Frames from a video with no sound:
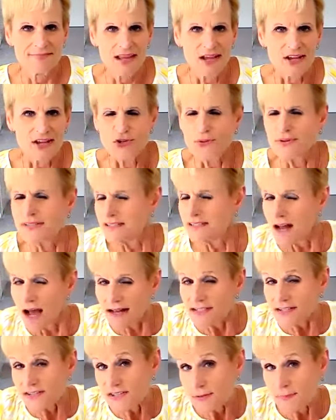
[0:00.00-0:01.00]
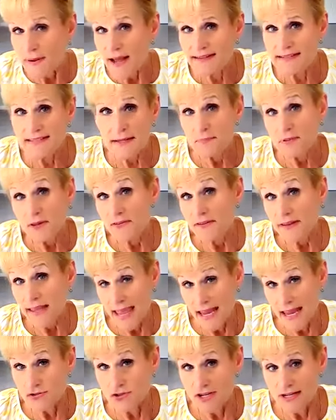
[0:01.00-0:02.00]
So it's not just about
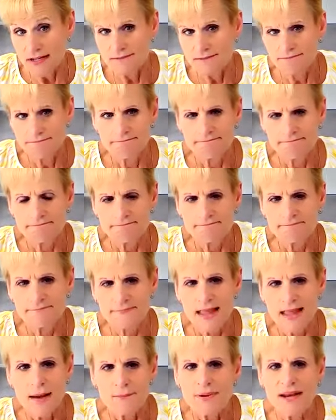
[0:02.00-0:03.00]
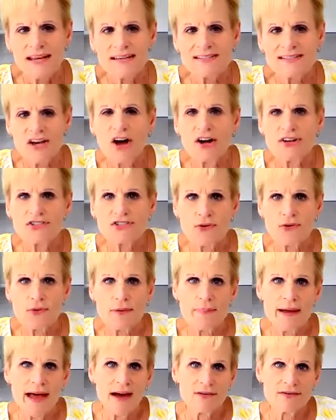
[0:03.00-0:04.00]
simplification, but it's also
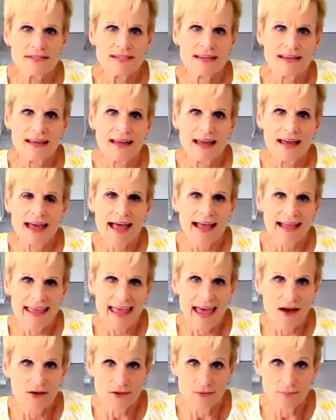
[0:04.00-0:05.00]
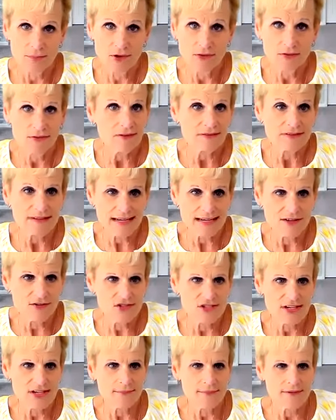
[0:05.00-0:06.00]
about accountable
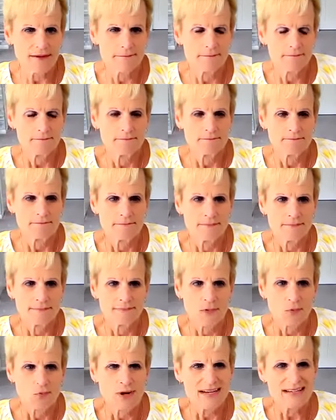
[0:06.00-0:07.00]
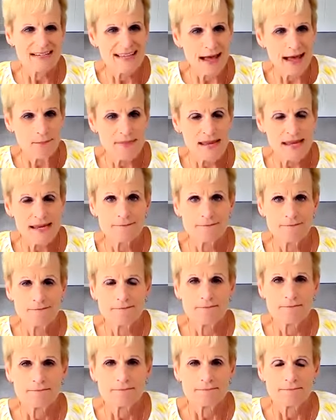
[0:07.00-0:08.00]
leadership. What does that mean?
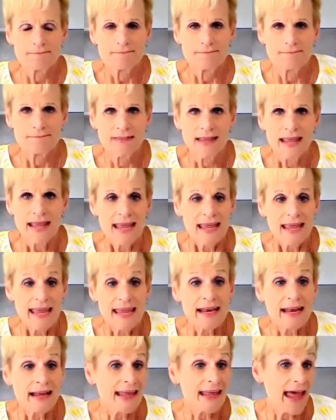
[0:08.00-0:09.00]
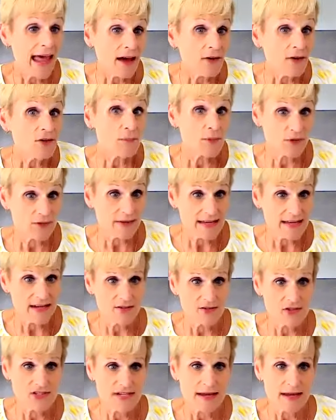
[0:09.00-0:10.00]
In accountable
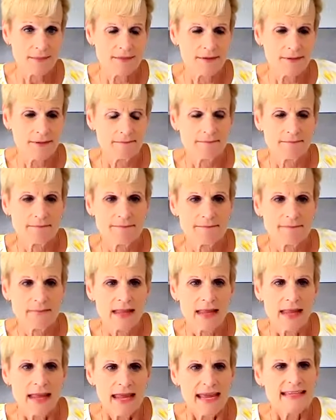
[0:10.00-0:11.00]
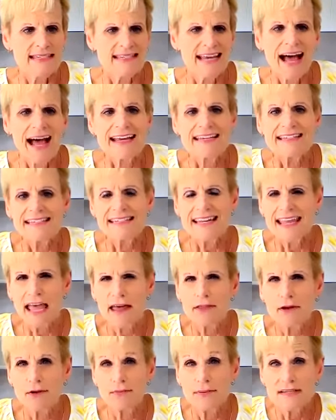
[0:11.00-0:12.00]
leadership, it ties
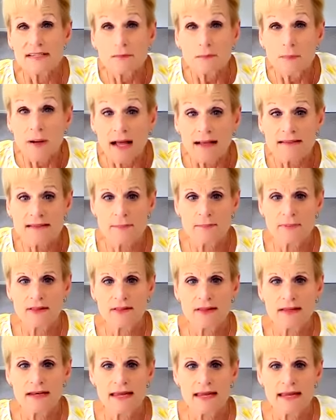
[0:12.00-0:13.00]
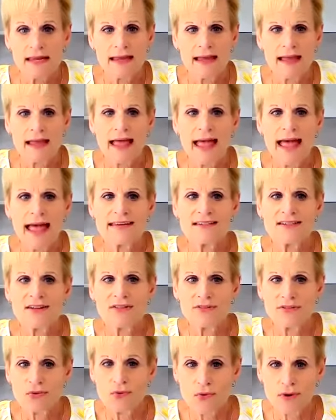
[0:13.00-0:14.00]
together responsibility and
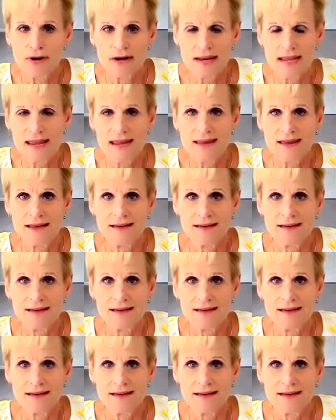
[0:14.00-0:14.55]
authority